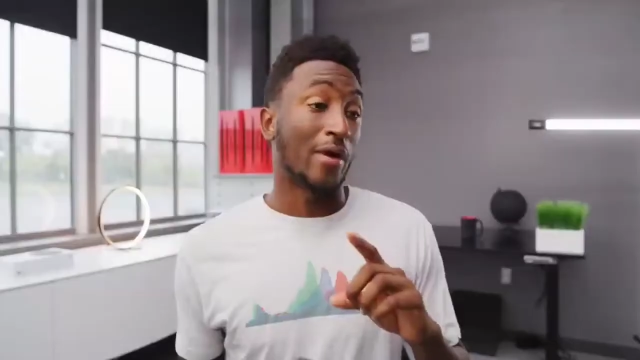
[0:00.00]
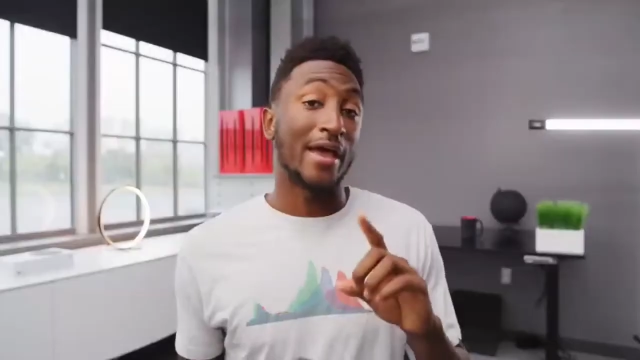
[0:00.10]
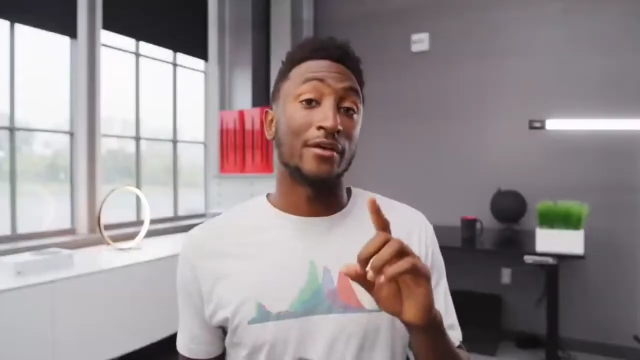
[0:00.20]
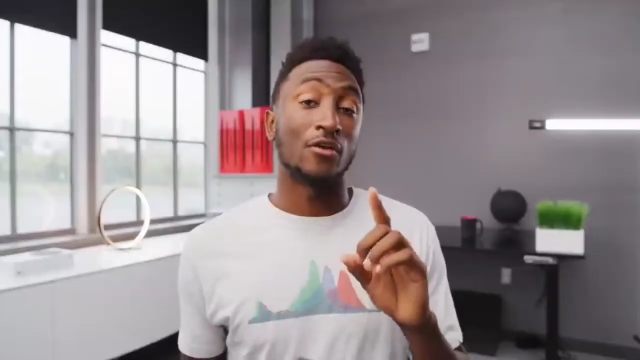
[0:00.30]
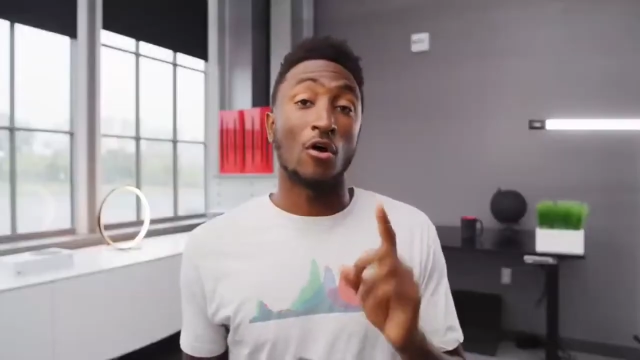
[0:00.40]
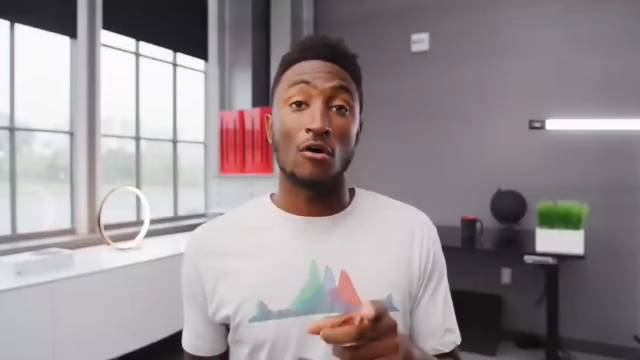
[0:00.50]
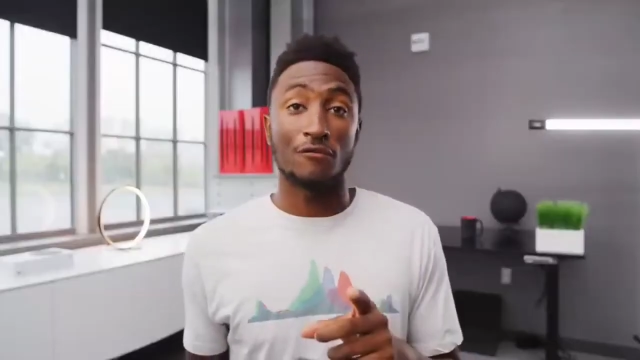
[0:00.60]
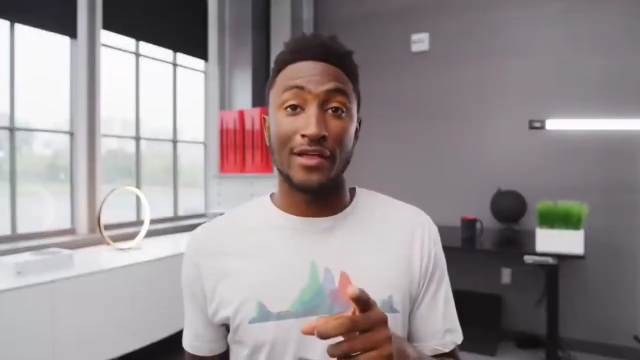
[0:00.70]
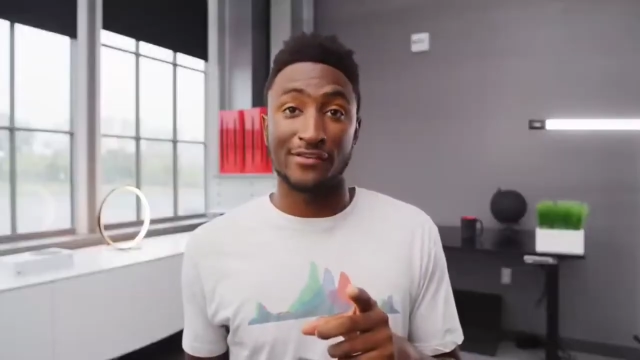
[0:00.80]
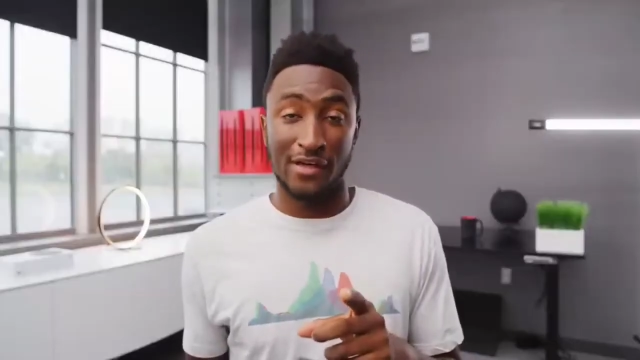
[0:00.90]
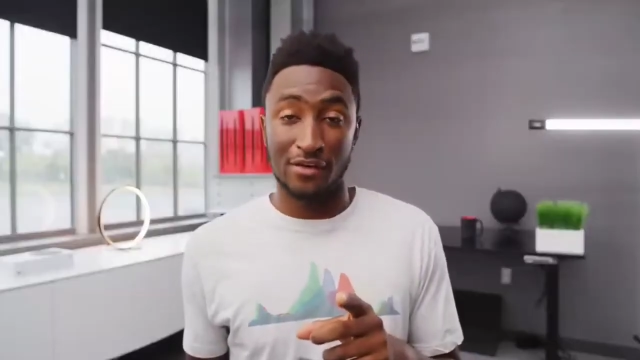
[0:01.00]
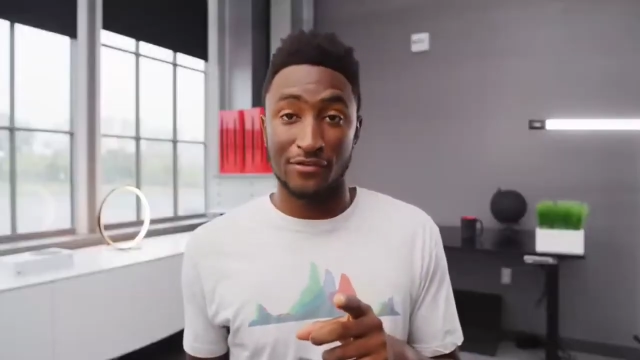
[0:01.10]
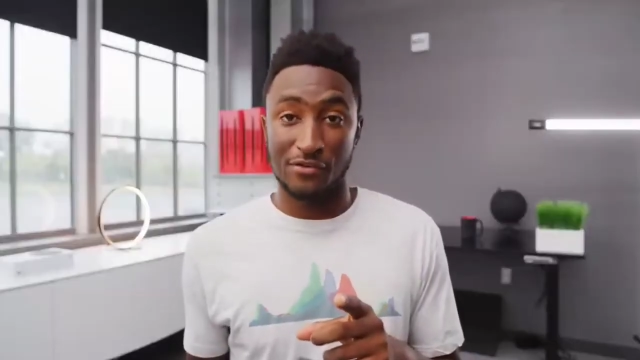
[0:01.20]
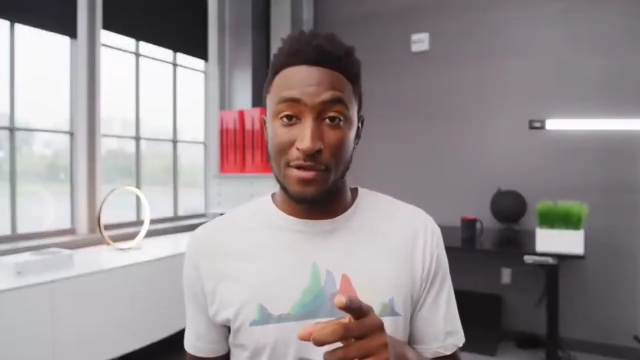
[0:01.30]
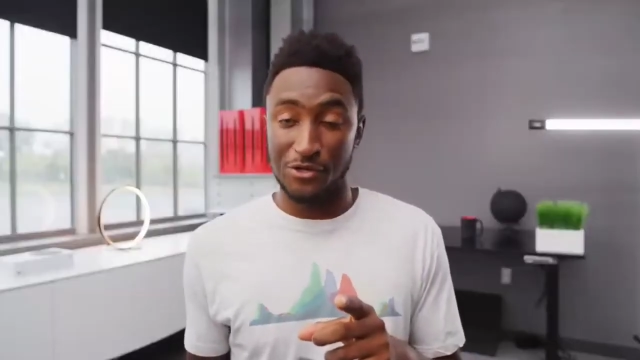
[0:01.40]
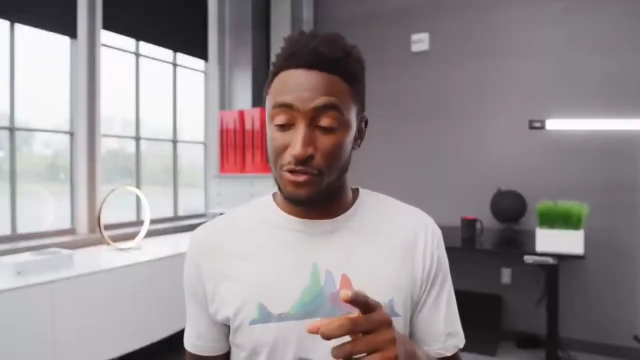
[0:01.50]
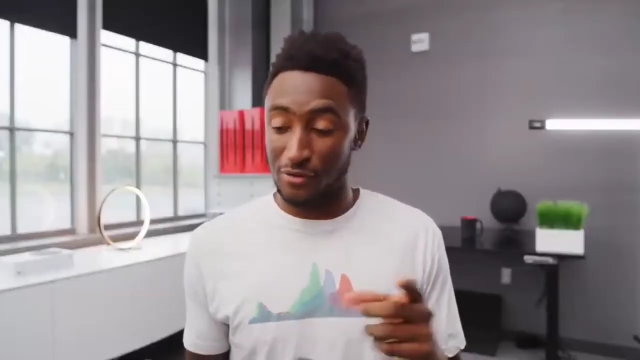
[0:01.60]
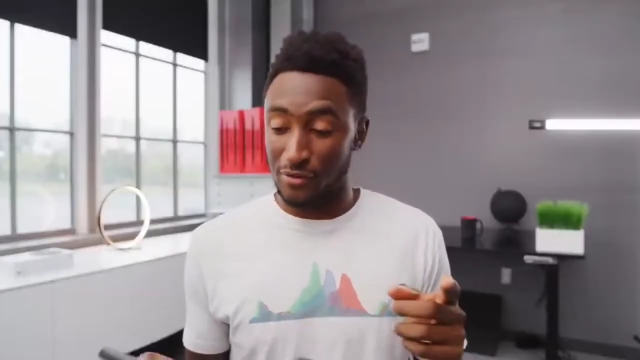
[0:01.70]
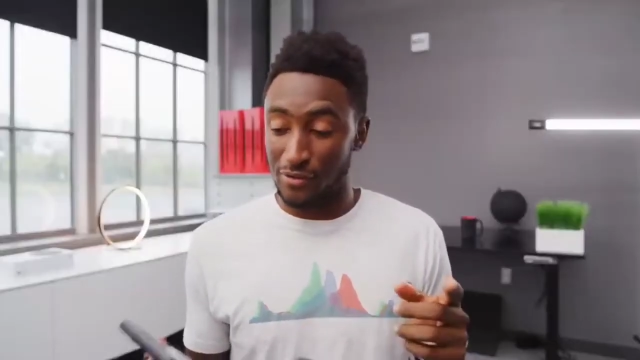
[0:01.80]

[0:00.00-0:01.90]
and all of that's not even to mention